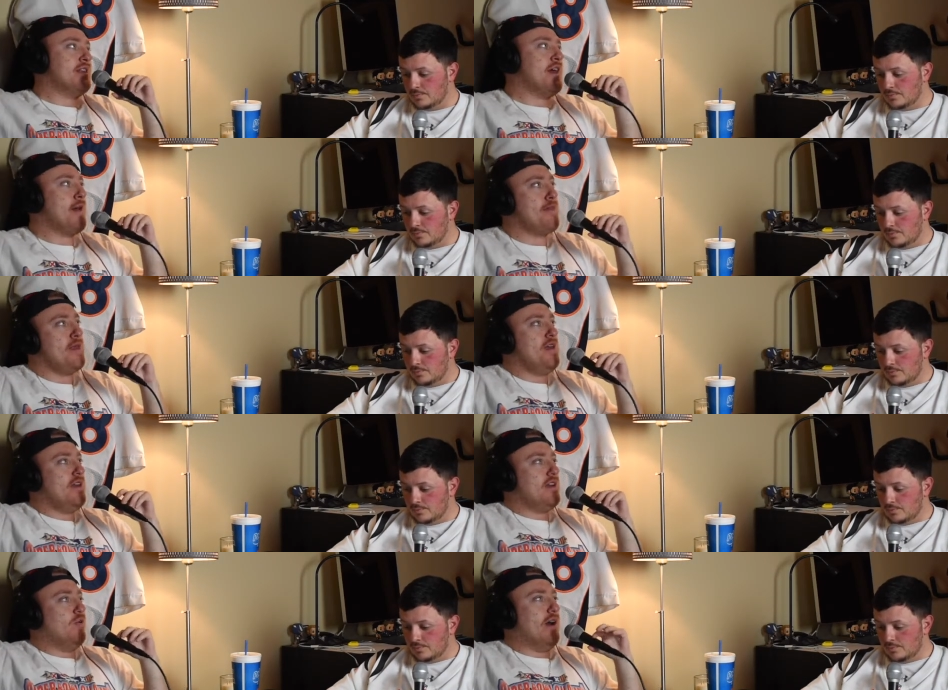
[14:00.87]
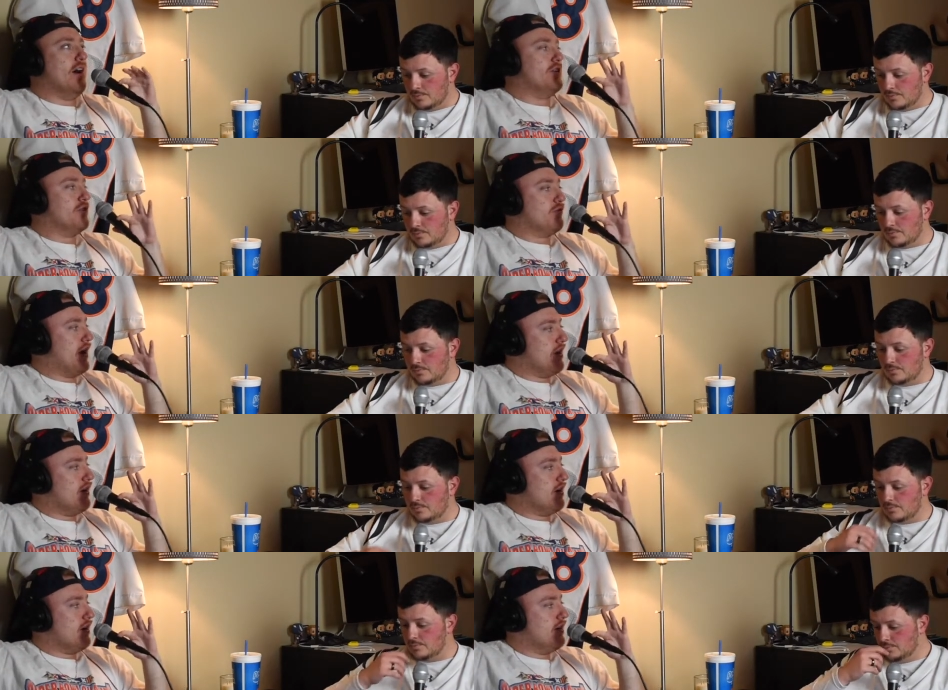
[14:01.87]
Speaker 1: that went under the
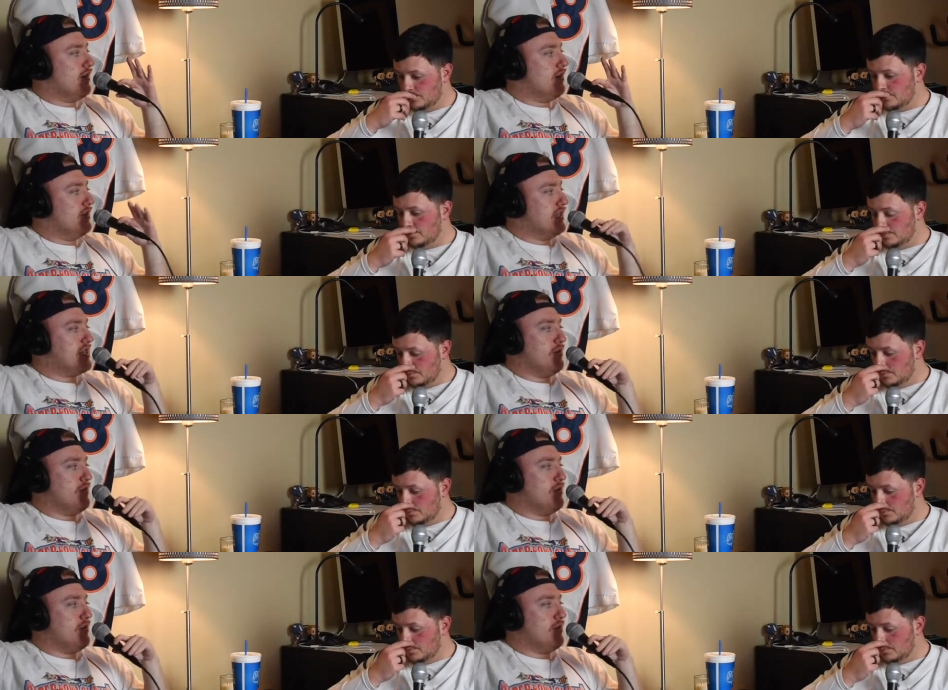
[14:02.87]
radar. This